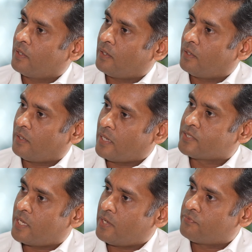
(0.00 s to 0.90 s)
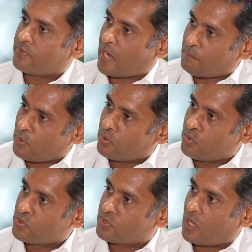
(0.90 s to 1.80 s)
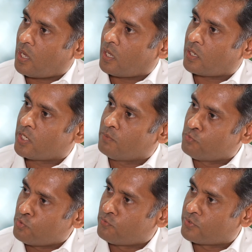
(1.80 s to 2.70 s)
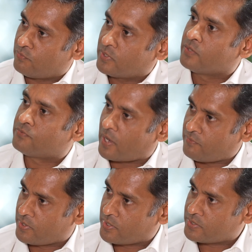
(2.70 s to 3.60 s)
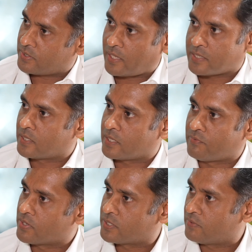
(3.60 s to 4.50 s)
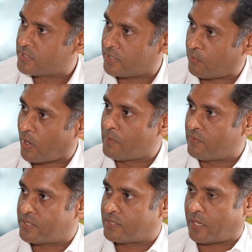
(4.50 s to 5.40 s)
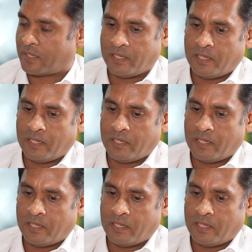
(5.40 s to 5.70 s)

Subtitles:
let's say if capital goods are removed within 5 years, there is a reversal requirement which is there.